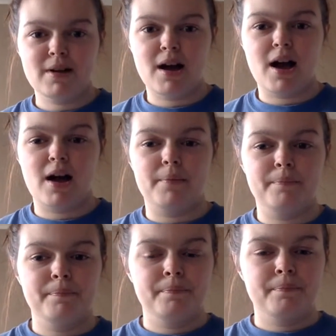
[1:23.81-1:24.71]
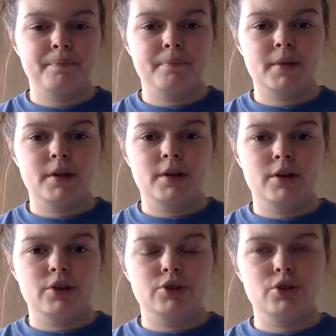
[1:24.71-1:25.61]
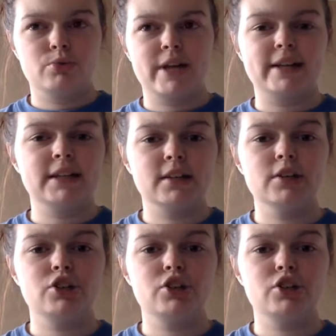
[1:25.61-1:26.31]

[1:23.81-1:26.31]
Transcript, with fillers: Um, so technically,